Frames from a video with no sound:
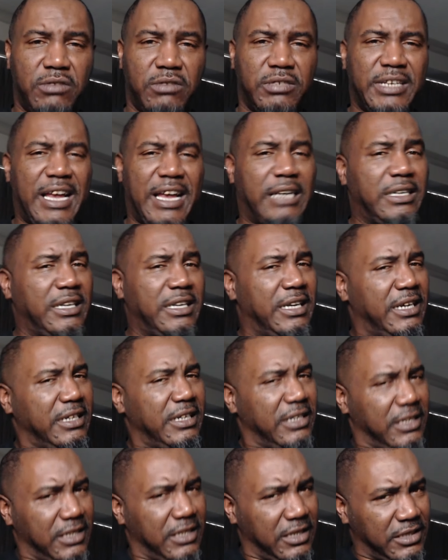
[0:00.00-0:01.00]
Now,
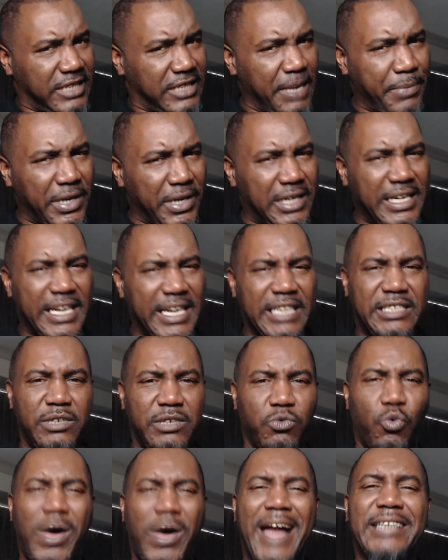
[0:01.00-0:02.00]
typically in
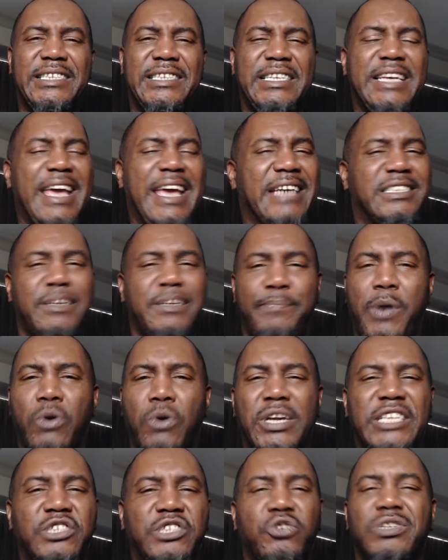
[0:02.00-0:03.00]
YTS, the
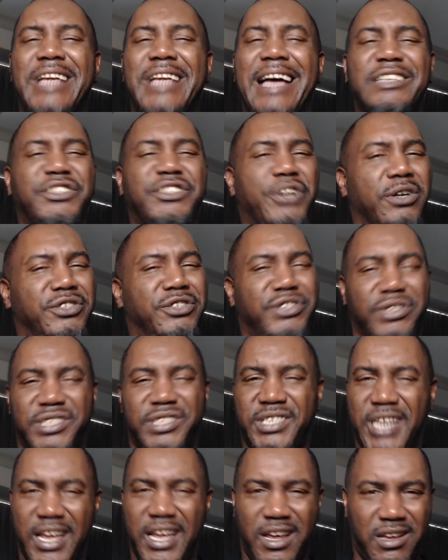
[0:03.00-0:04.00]
police do not search your
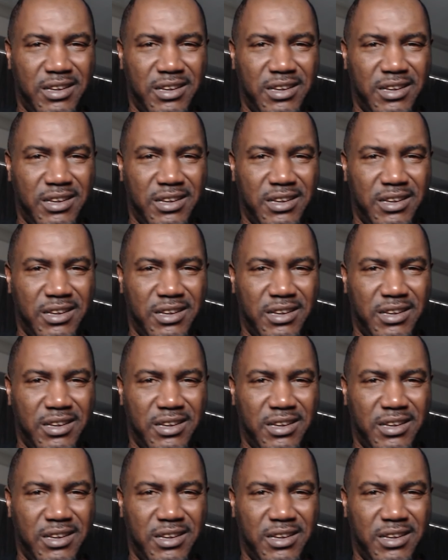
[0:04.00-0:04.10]
cell.